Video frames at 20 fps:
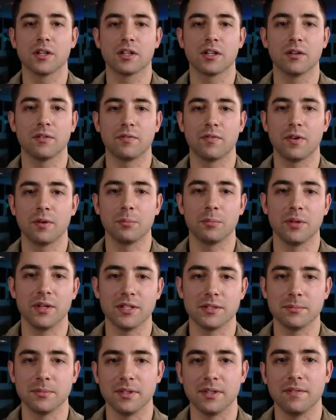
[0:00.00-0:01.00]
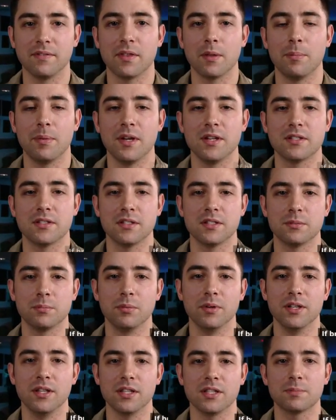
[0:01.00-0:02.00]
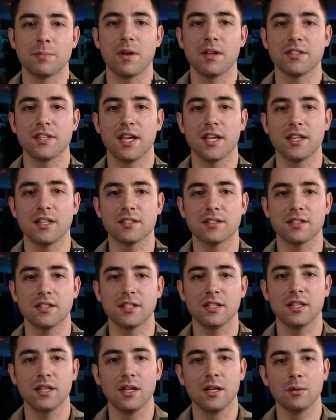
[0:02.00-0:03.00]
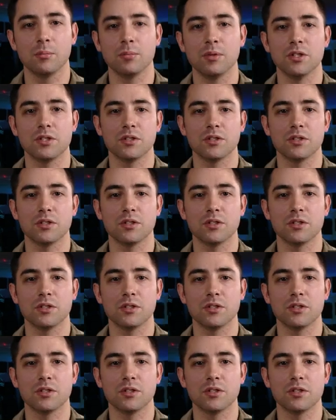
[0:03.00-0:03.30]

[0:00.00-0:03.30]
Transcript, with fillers: going to confirm placement. If the patient is breathing spontaneously, be